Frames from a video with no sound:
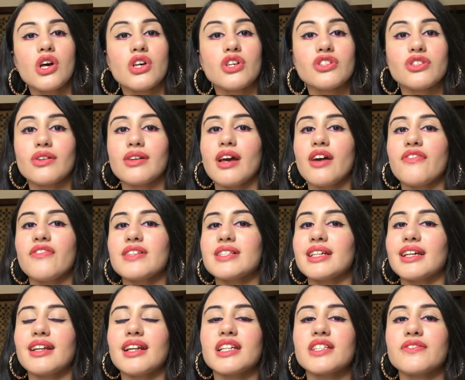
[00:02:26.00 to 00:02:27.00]
So yeah,
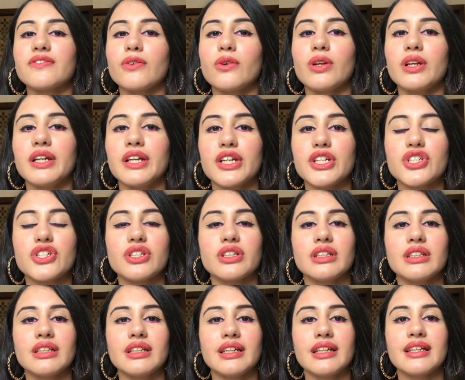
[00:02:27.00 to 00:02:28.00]
physical
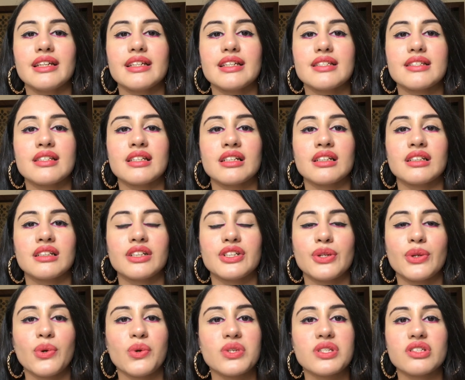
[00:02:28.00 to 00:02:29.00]
exfoliation is
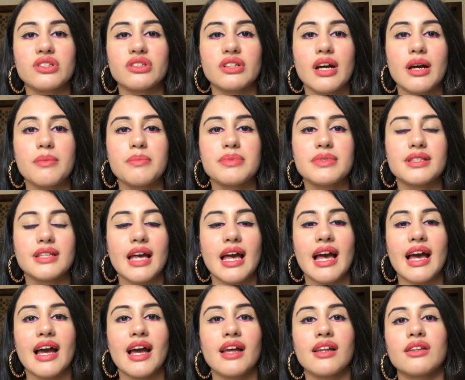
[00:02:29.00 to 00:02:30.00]
you know, scrubs
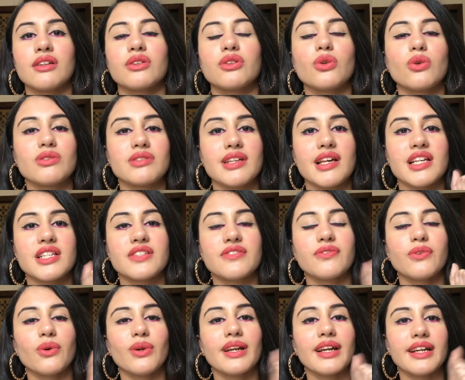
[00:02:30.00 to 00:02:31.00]
and those
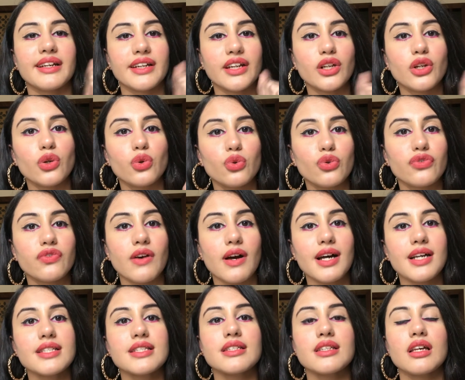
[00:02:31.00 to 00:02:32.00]
exfoliating
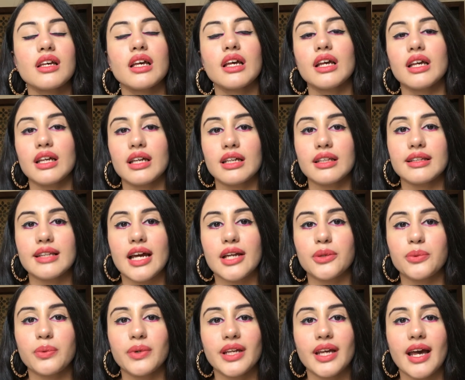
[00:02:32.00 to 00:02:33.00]
loofahs
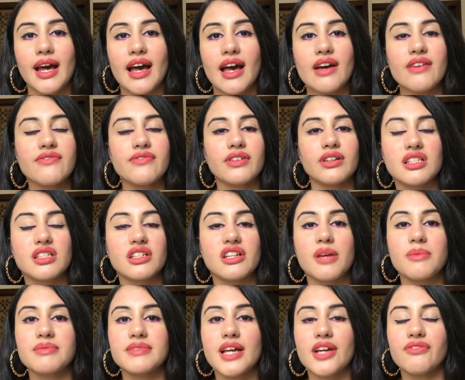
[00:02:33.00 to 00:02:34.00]
that we have,
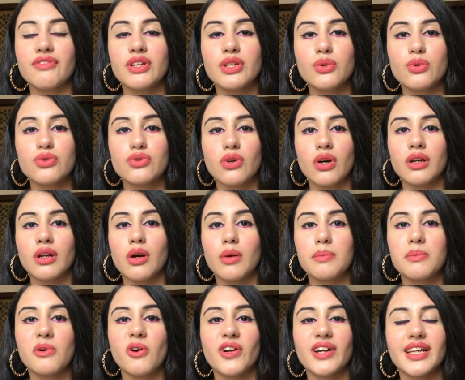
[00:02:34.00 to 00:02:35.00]
scrubs that we use on
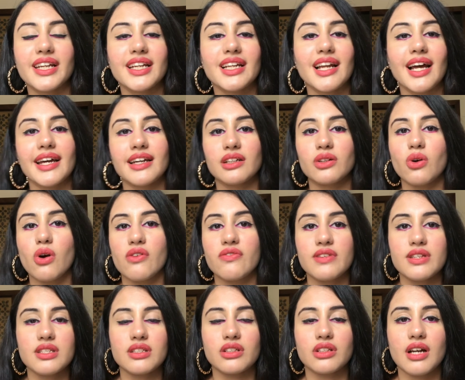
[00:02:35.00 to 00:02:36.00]
our body, like
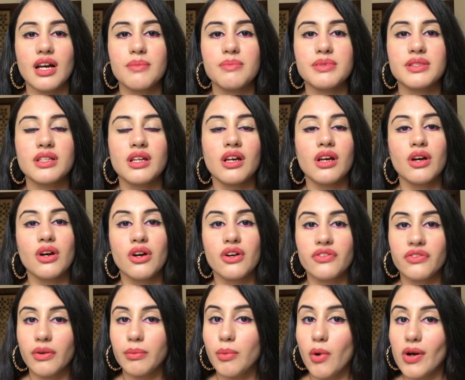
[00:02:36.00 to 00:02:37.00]
coffee scrubs
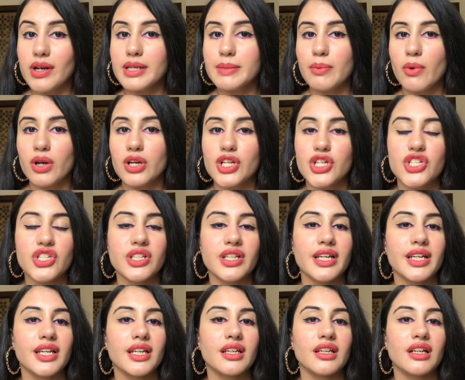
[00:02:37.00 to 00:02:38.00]
for body
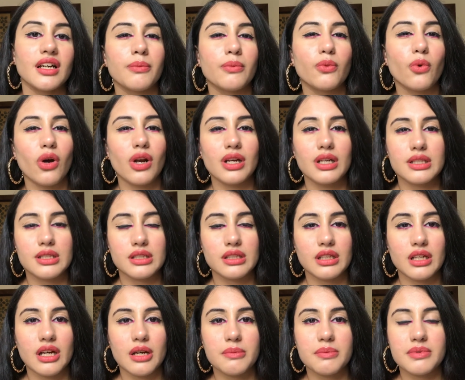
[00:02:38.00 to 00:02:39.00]
polishing, walnut
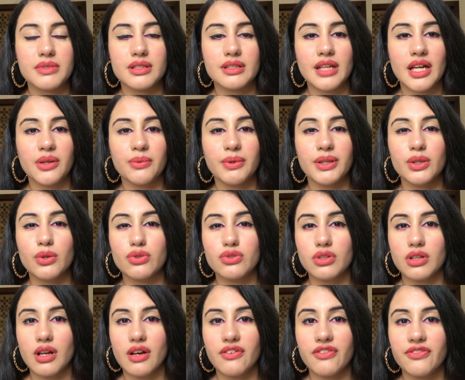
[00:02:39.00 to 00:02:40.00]
scrubs that we use
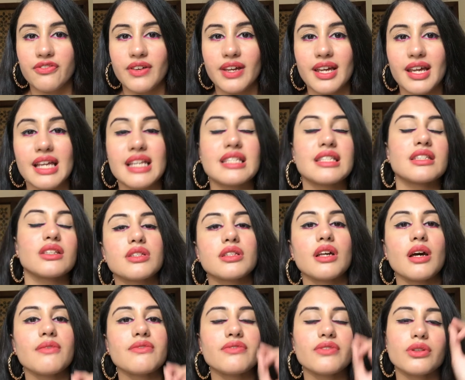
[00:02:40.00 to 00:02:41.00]
on our face,
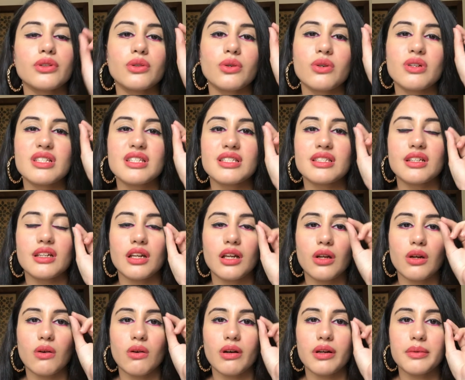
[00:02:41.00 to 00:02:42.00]
scrubs with those
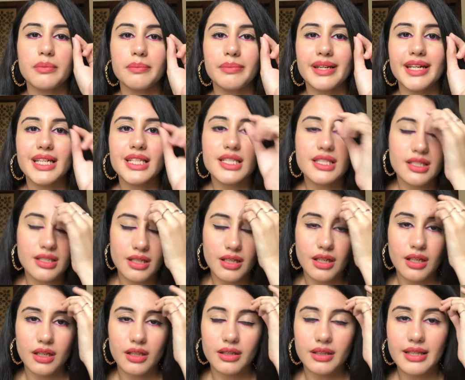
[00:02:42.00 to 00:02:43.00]
silicone beads
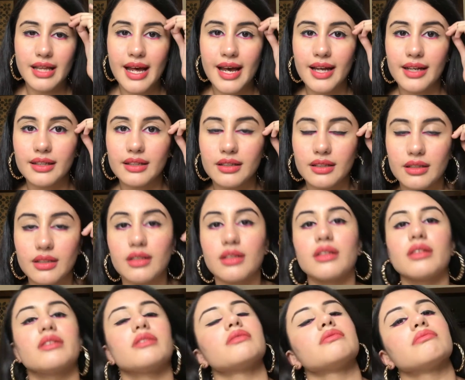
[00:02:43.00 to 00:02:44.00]

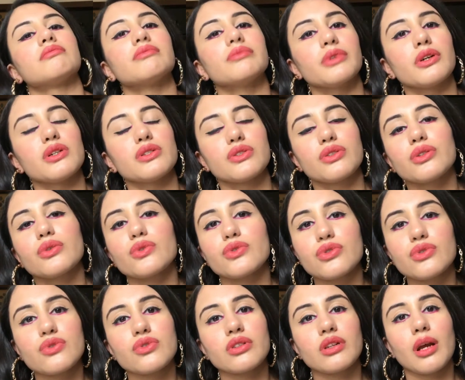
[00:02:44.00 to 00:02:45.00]
that we also
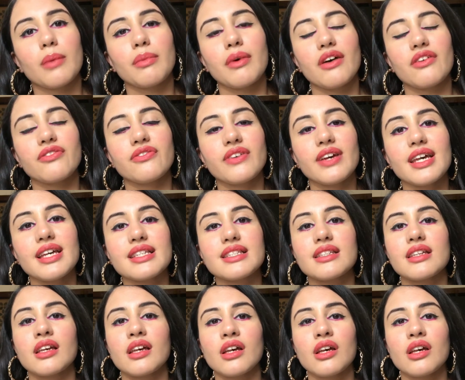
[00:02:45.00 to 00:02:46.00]
use to scrub our
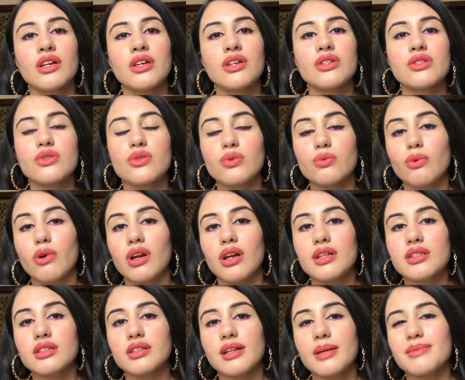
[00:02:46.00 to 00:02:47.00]
face. So
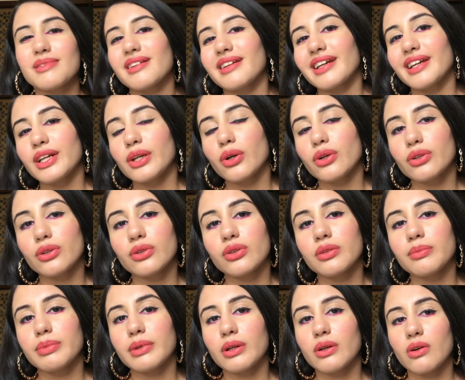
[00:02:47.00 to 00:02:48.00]
walnut scrubs are really not
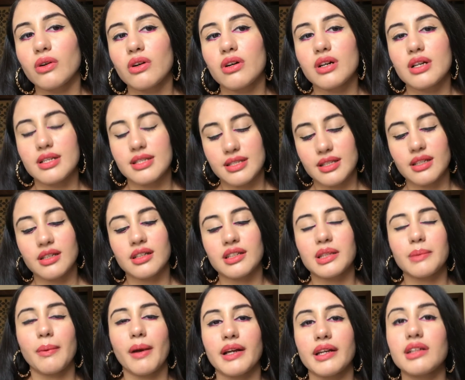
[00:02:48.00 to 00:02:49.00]
good, because
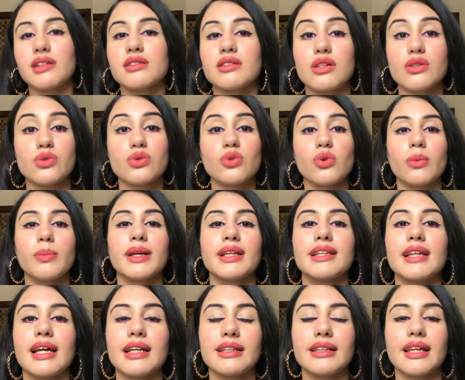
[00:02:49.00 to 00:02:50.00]
the particles are so
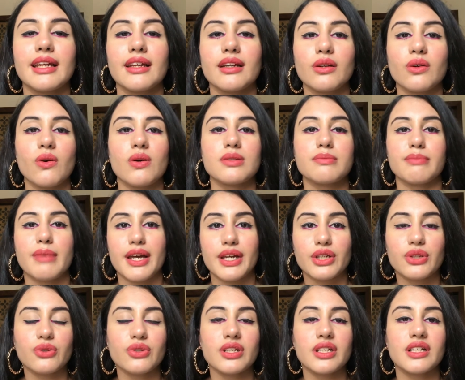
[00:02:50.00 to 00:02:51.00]
big that they can cause
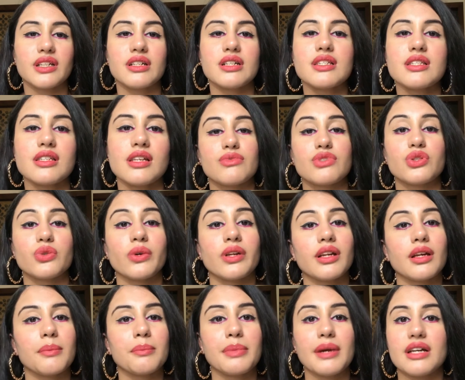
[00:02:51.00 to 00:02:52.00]
micro tears. So
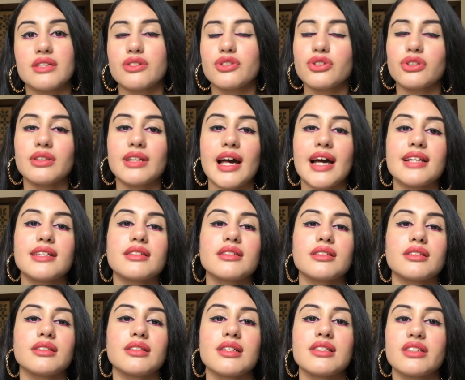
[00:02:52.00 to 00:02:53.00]
in comparison to
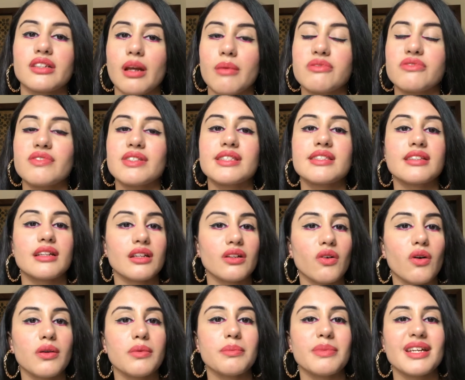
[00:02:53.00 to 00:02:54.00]
that, scrubs with
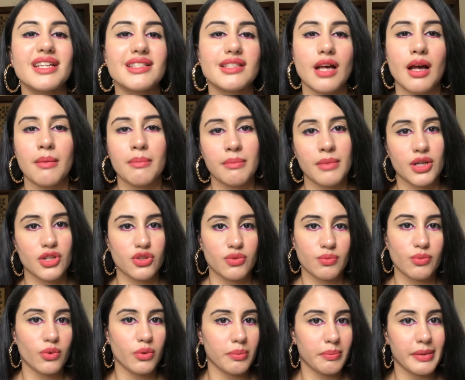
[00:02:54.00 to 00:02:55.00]
silicone beads are much
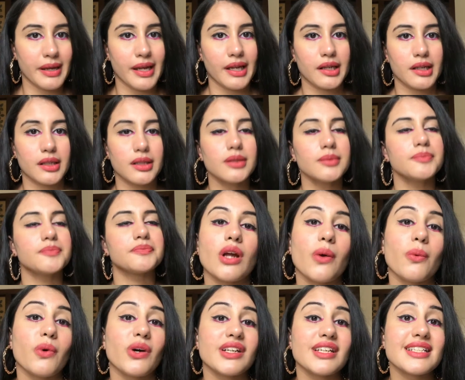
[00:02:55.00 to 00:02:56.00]
more better.
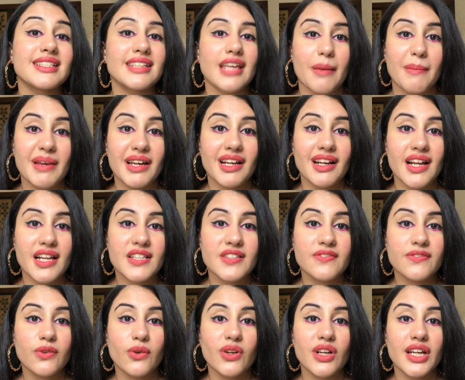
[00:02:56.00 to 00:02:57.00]
Now what is chemical
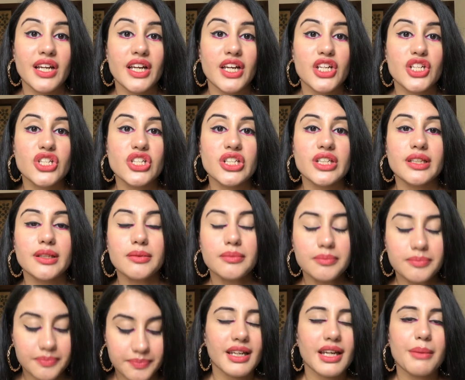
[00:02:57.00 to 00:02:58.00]
exfoliation?
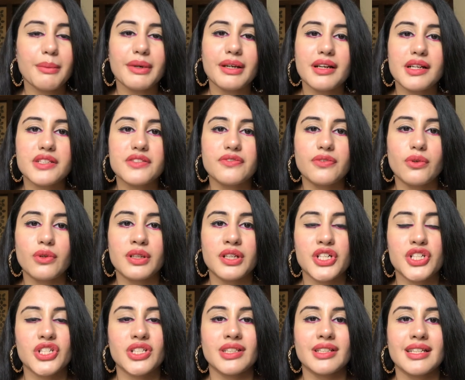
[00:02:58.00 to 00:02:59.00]
Chemical
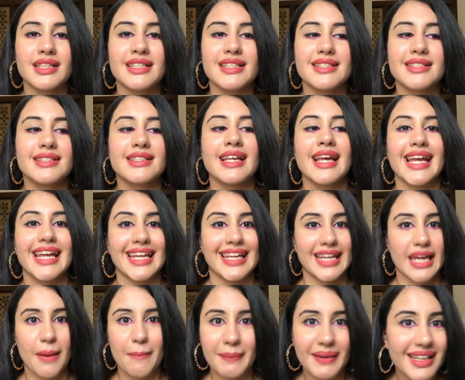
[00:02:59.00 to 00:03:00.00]
exfoliation is
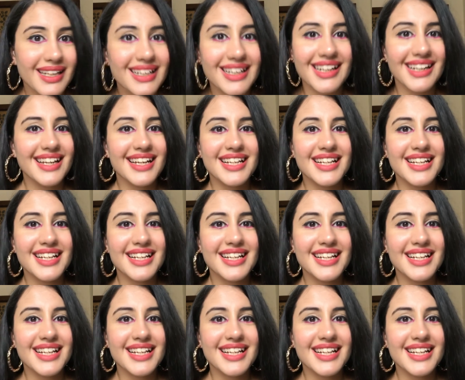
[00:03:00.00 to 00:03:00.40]
chemically